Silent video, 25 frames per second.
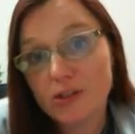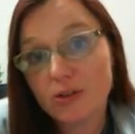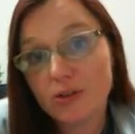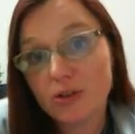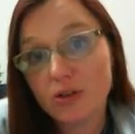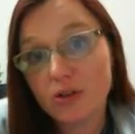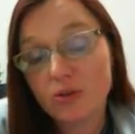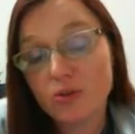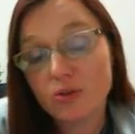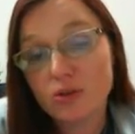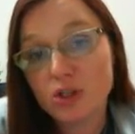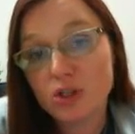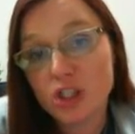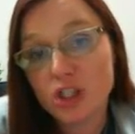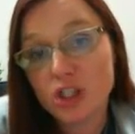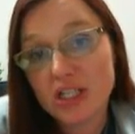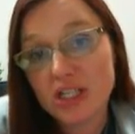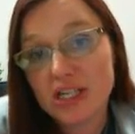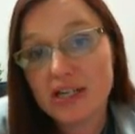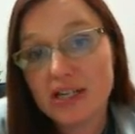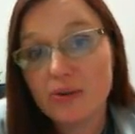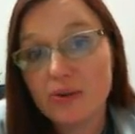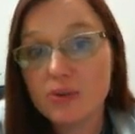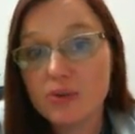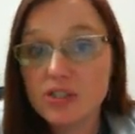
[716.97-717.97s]
your Google
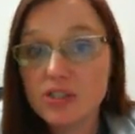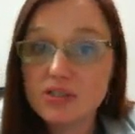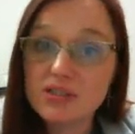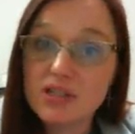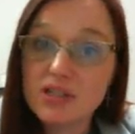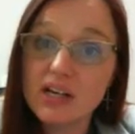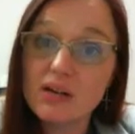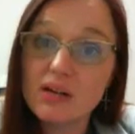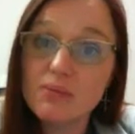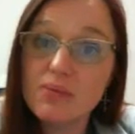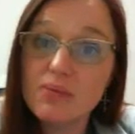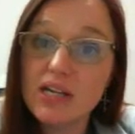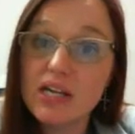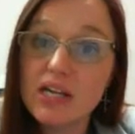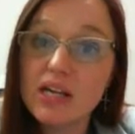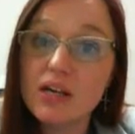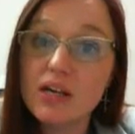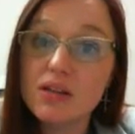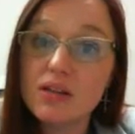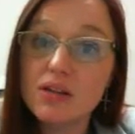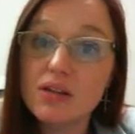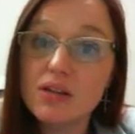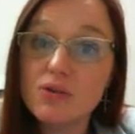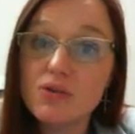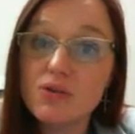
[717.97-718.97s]
Sheet, which is going to
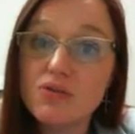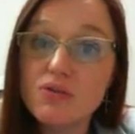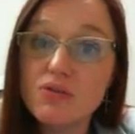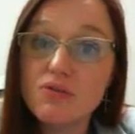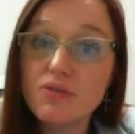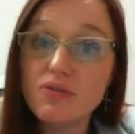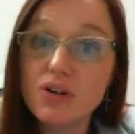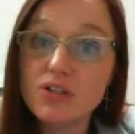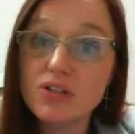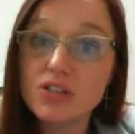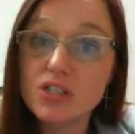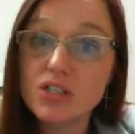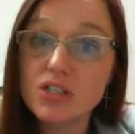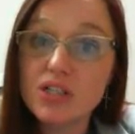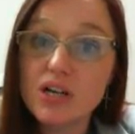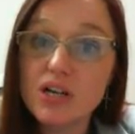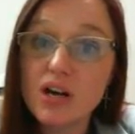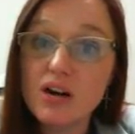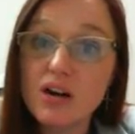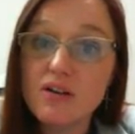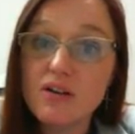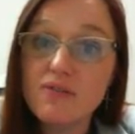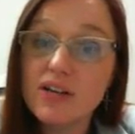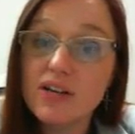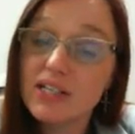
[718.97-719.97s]
be the Google version
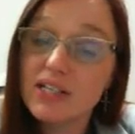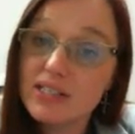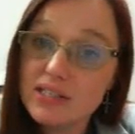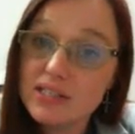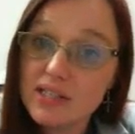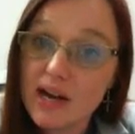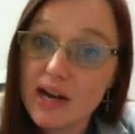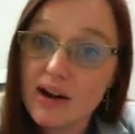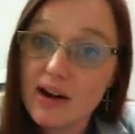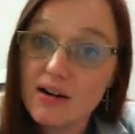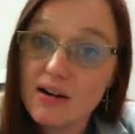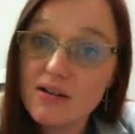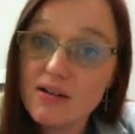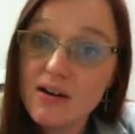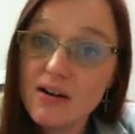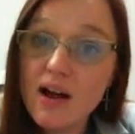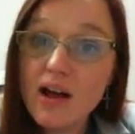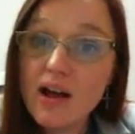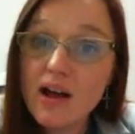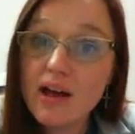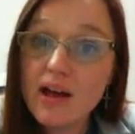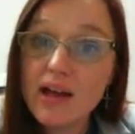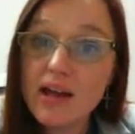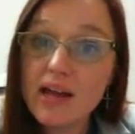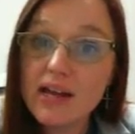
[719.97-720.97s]
of Excel,
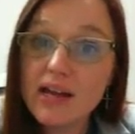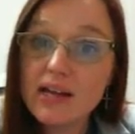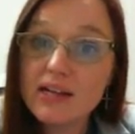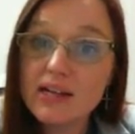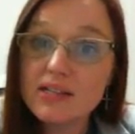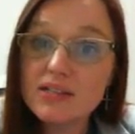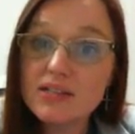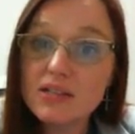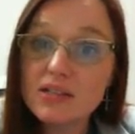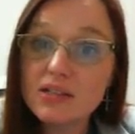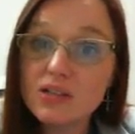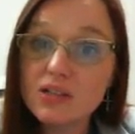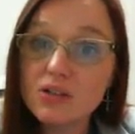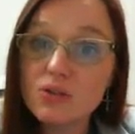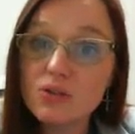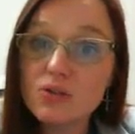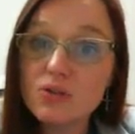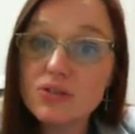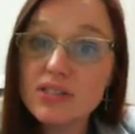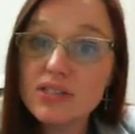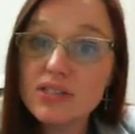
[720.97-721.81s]
and Google